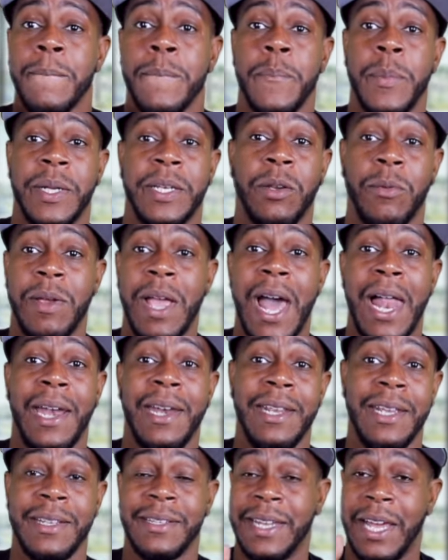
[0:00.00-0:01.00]
But the
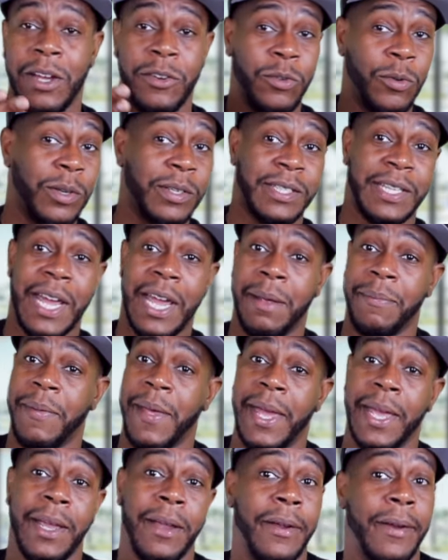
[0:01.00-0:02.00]
reality is they'll do the same
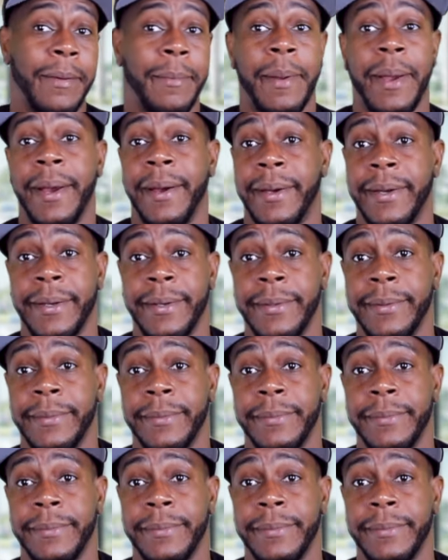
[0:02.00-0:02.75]
thing here in America.